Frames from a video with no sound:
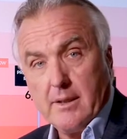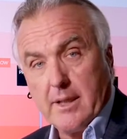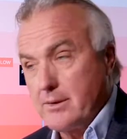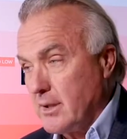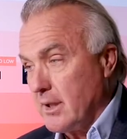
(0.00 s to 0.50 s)

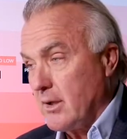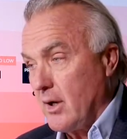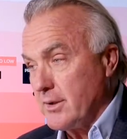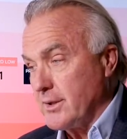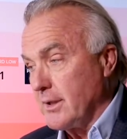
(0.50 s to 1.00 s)
that's going to
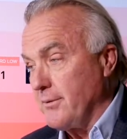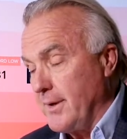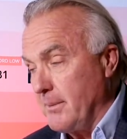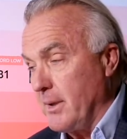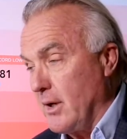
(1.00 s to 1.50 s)
cause
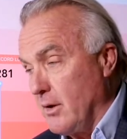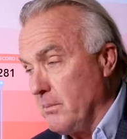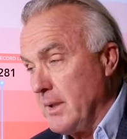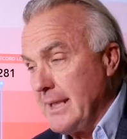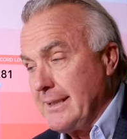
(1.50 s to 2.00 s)
single-family
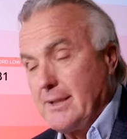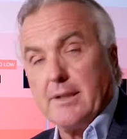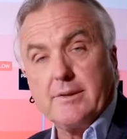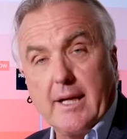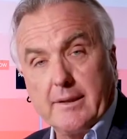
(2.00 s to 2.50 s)
home
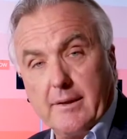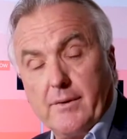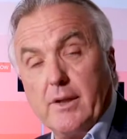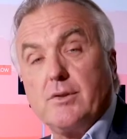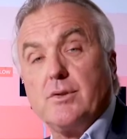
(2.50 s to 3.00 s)
sales
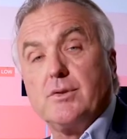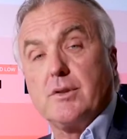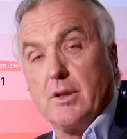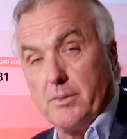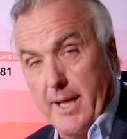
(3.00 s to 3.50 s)
activity to
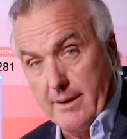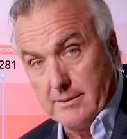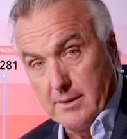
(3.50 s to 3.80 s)
slow down.